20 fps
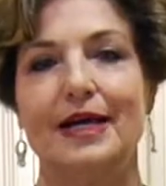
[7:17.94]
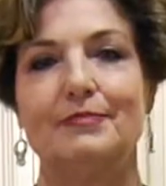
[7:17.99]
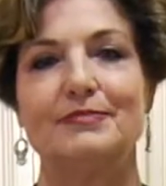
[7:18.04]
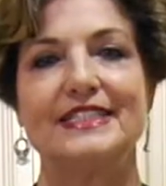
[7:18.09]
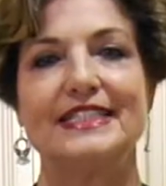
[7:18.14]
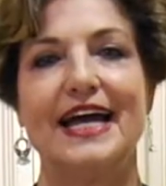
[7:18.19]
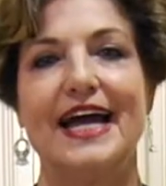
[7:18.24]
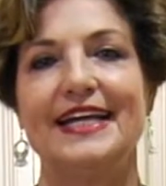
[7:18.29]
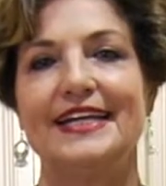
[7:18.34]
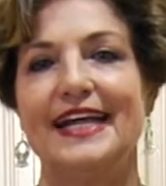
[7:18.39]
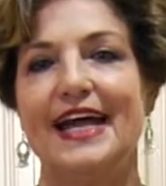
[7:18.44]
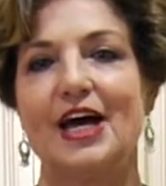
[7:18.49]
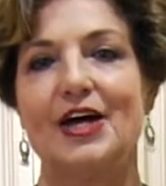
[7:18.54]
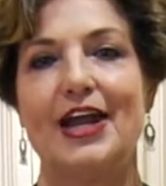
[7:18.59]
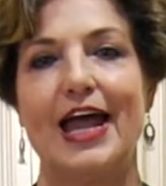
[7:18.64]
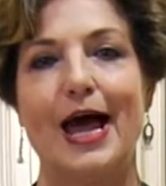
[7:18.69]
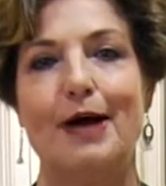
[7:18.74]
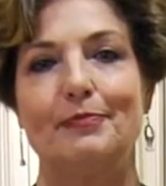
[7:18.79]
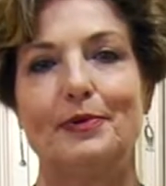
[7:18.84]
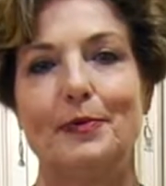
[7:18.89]
upside down
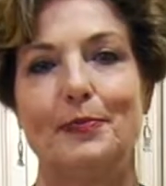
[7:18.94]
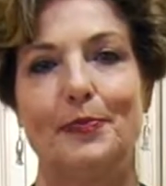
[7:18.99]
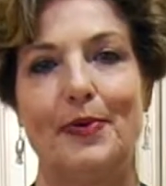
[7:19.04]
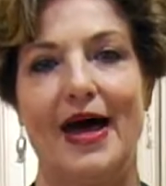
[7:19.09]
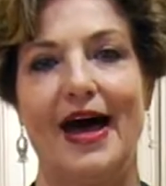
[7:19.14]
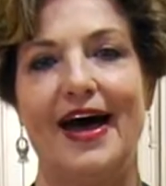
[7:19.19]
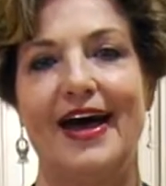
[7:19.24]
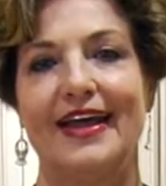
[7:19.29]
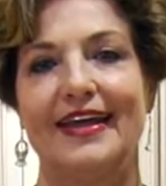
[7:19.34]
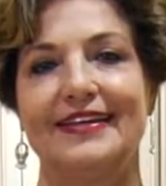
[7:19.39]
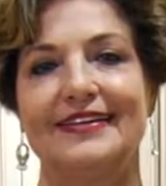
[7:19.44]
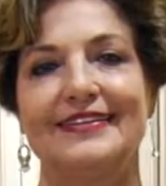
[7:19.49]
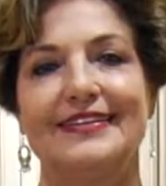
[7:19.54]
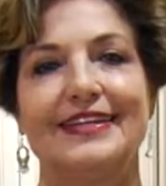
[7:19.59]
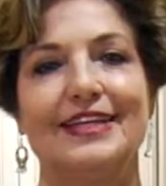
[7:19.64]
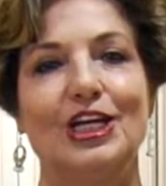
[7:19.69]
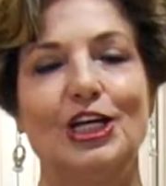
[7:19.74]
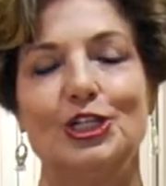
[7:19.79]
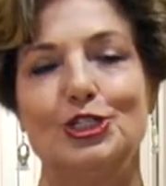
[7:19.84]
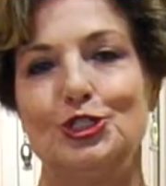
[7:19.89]
apple pie.
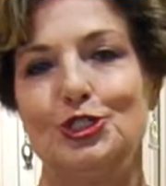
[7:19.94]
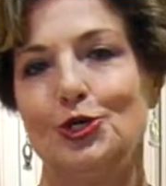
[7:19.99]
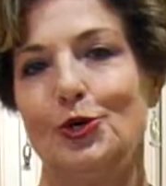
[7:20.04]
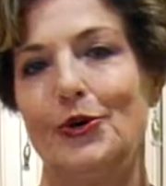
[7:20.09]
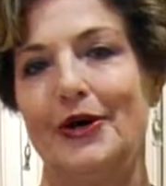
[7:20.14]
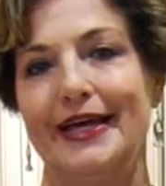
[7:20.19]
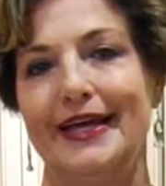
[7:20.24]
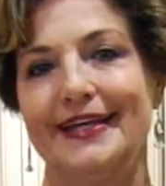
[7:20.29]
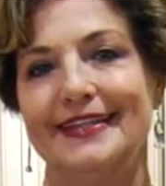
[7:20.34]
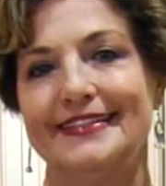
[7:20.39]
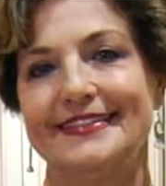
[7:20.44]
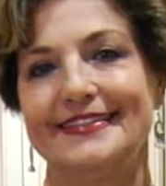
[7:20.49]
Enjoy.